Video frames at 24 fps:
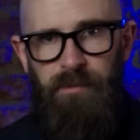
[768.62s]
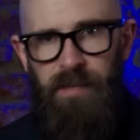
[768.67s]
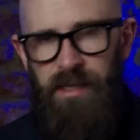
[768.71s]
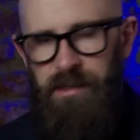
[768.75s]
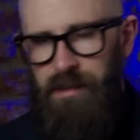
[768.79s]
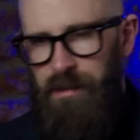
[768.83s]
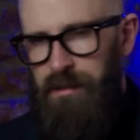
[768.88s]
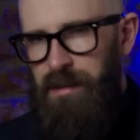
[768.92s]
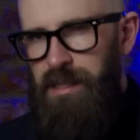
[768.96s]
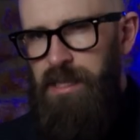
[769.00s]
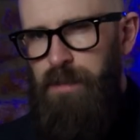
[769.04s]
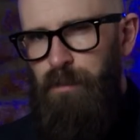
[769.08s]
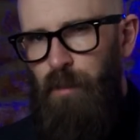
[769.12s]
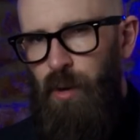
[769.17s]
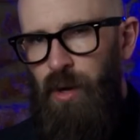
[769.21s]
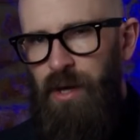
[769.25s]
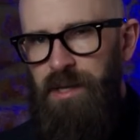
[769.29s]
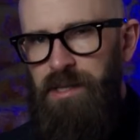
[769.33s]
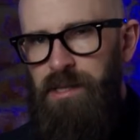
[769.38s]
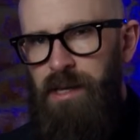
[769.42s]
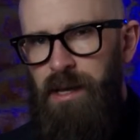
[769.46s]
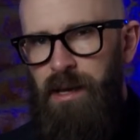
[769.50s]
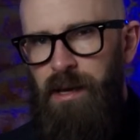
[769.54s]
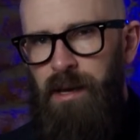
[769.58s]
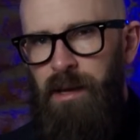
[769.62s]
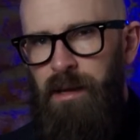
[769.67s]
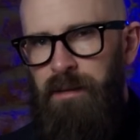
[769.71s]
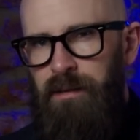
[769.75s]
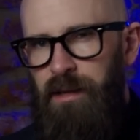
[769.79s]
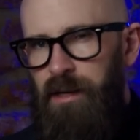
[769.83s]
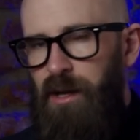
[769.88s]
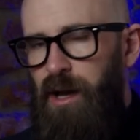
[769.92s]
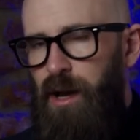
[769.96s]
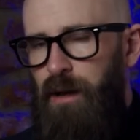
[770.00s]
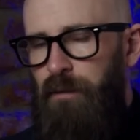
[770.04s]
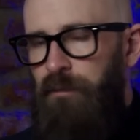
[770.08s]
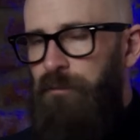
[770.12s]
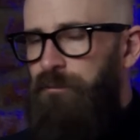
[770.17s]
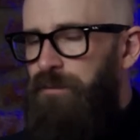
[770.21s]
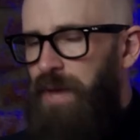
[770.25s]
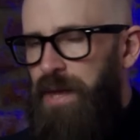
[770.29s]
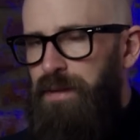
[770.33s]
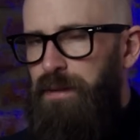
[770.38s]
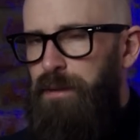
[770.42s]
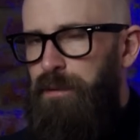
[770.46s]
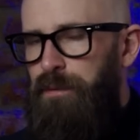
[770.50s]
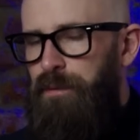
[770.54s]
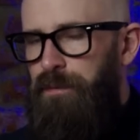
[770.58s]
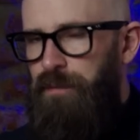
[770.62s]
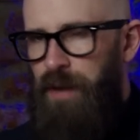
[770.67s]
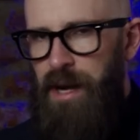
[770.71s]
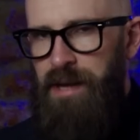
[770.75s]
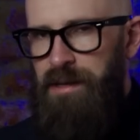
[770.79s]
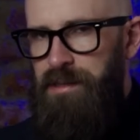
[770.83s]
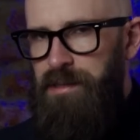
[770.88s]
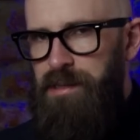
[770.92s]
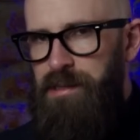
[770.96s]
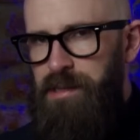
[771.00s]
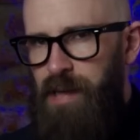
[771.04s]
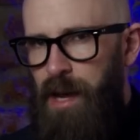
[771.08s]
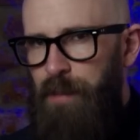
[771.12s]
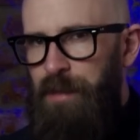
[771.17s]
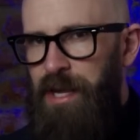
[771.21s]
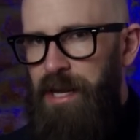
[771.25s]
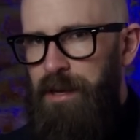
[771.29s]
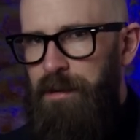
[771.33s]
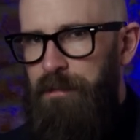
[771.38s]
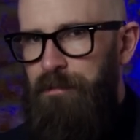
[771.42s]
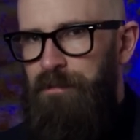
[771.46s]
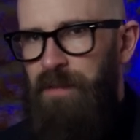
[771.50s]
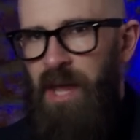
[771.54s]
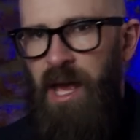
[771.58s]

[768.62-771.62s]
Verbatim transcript: It's at this point that our feathered friends come in.